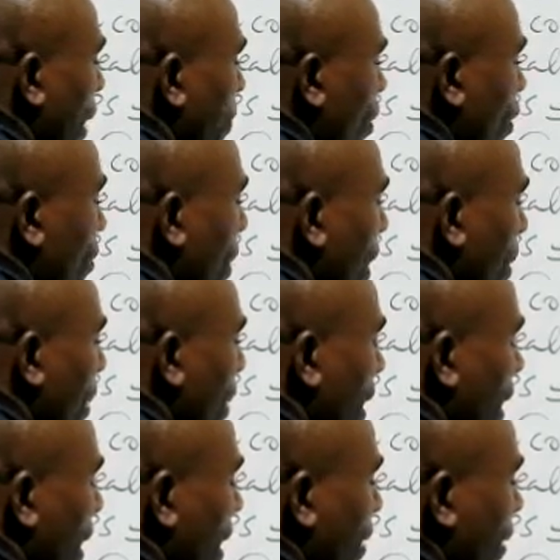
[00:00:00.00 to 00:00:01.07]
I multiply
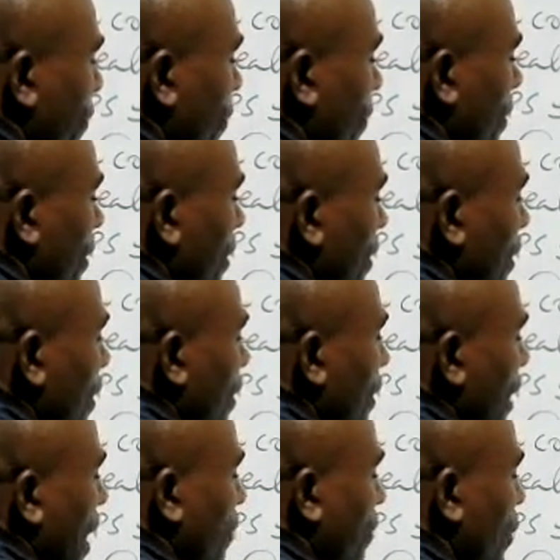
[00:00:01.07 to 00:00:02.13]
by half.
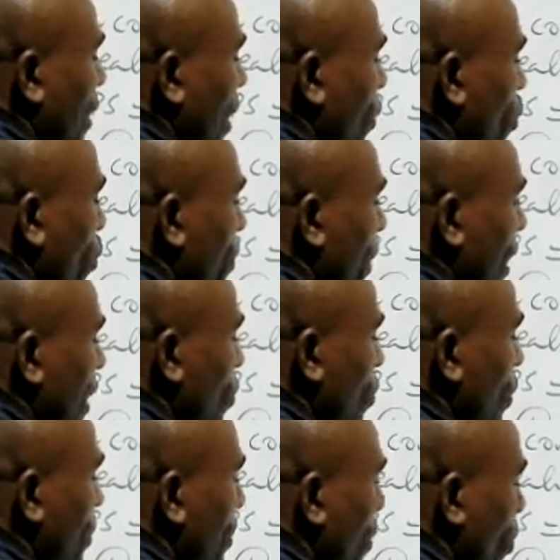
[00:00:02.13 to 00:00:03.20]
Therefore, the
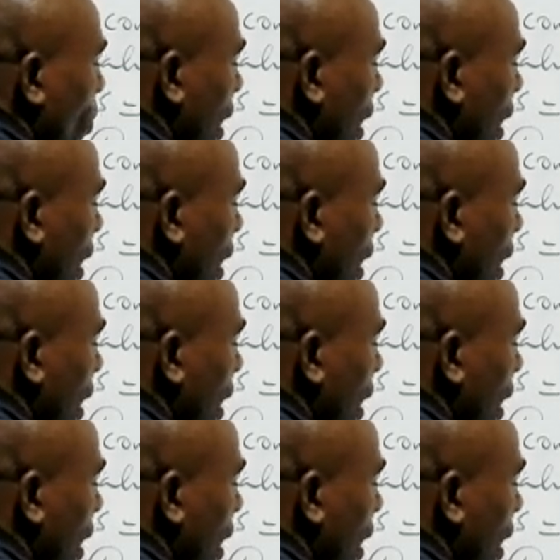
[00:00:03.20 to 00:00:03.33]
UPS will be